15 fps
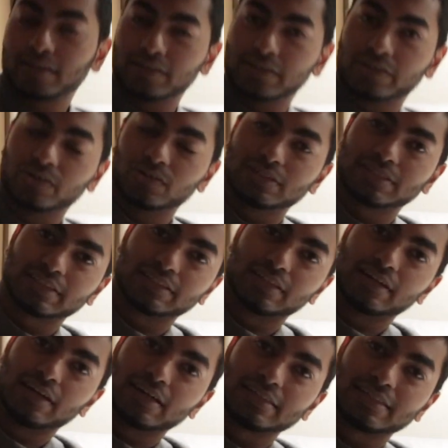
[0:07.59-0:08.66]
The acoustics
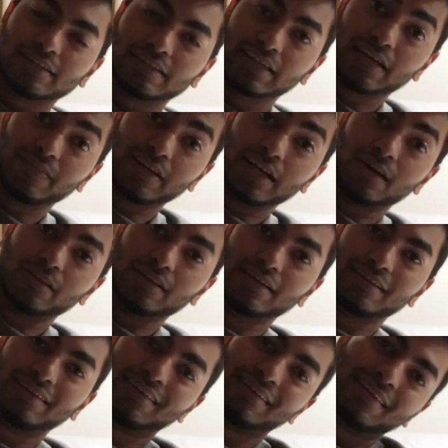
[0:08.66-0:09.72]
are nice. They have an outlet